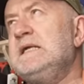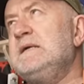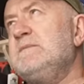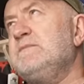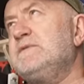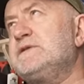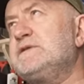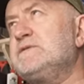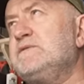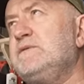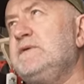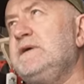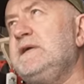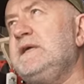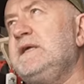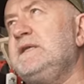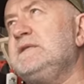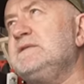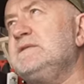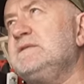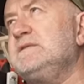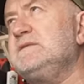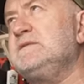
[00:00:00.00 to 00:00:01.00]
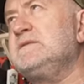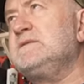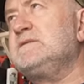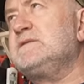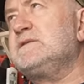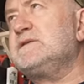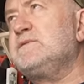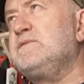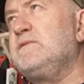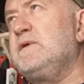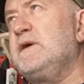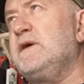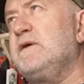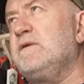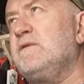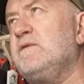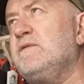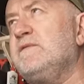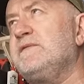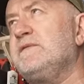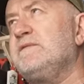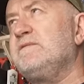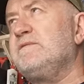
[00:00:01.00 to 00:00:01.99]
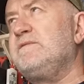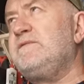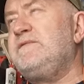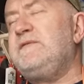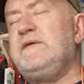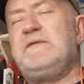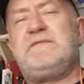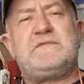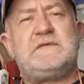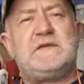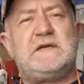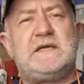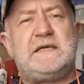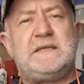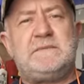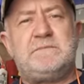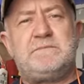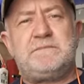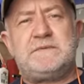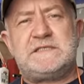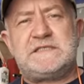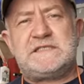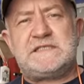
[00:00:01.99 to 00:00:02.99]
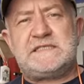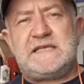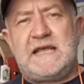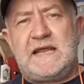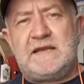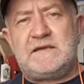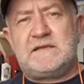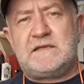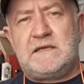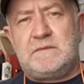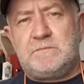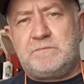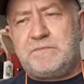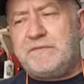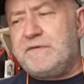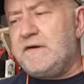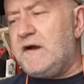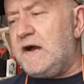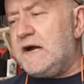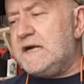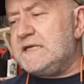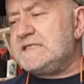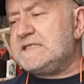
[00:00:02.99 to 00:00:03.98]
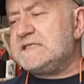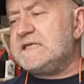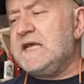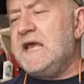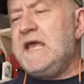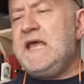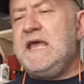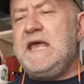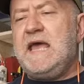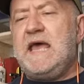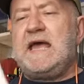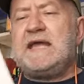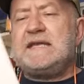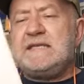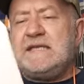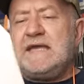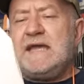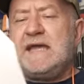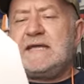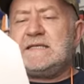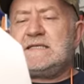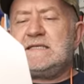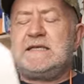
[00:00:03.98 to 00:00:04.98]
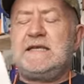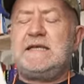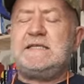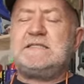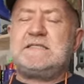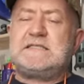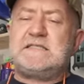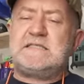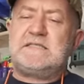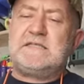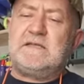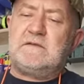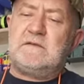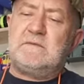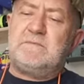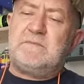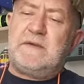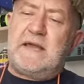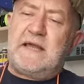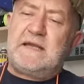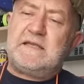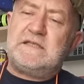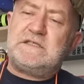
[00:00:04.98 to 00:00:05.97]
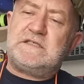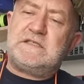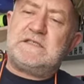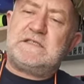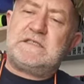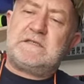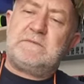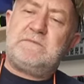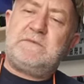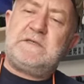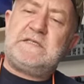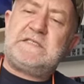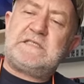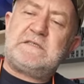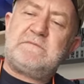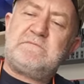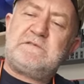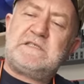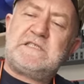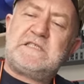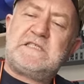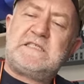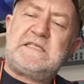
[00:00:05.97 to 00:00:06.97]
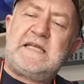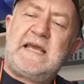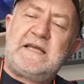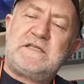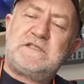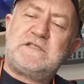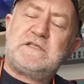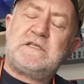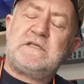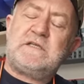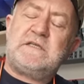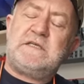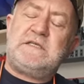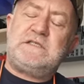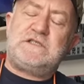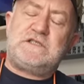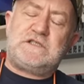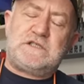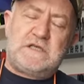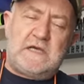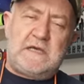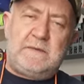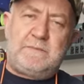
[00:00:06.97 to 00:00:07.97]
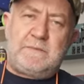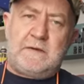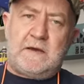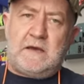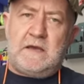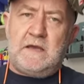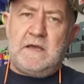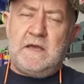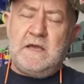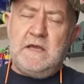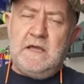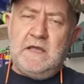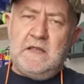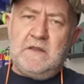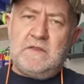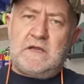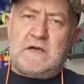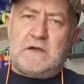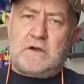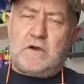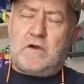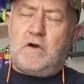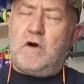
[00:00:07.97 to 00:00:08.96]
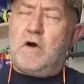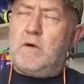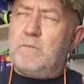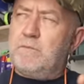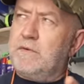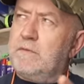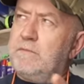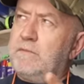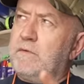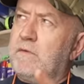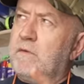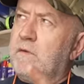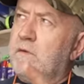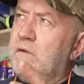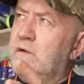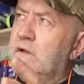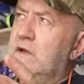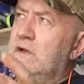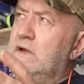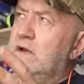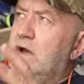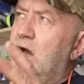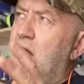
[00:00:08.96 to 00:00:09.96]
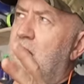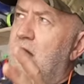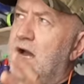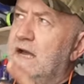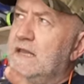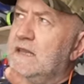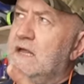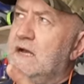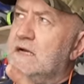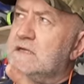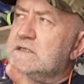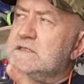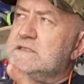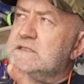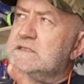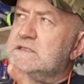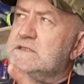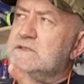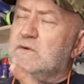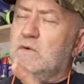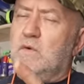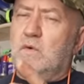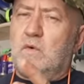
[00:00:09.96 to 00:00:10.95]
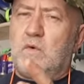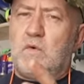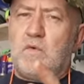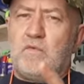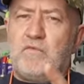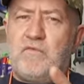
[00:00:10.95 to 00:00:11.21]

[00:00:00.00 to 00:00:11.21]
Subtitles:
between 12 and 15% in price, and yet it still manages to be substantially cheaper than a comparable Hilux or